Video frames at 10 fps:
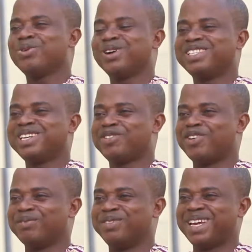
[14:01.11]
continue
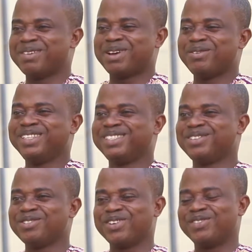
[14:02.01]
from there, but you need to
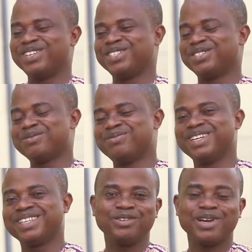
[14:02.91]
go for a very short
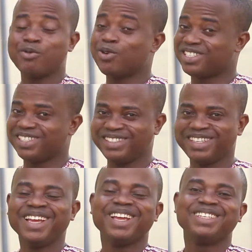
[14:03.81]
break. You are watching
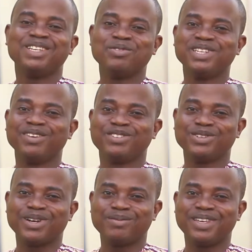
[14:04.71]
the Wundef
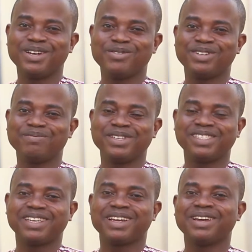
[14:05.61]
Show. I'm here with
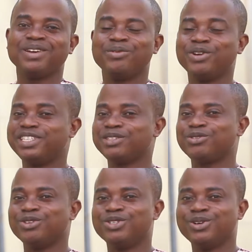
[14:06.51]
Mr. Richard
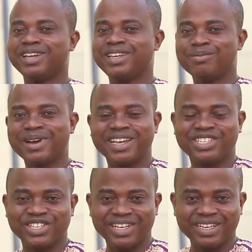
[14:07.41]
Kojo Ellimah, a
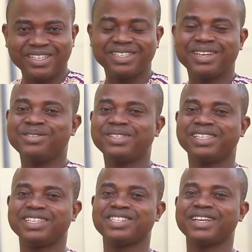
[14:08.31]
journalist, a
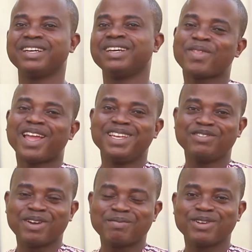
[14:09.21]
researcher, a
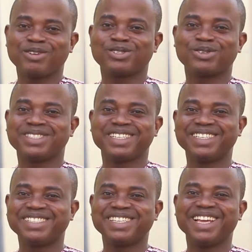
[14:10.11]
development
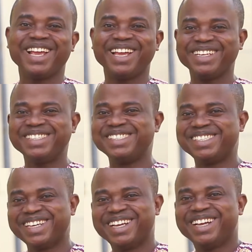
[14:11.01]
consultant,
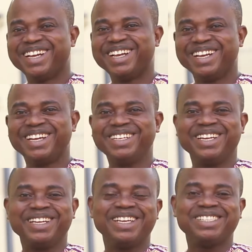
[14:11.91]
and
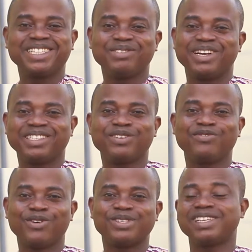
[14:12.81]
the Executive Director
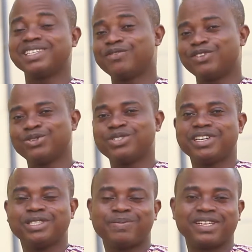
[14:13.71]
for Center for
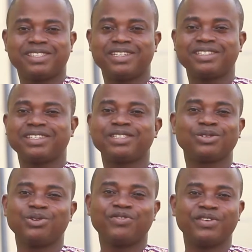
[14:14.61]
Social Impact Studies. Let's
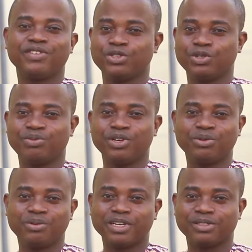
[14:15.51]
go for a very short break. We'll be back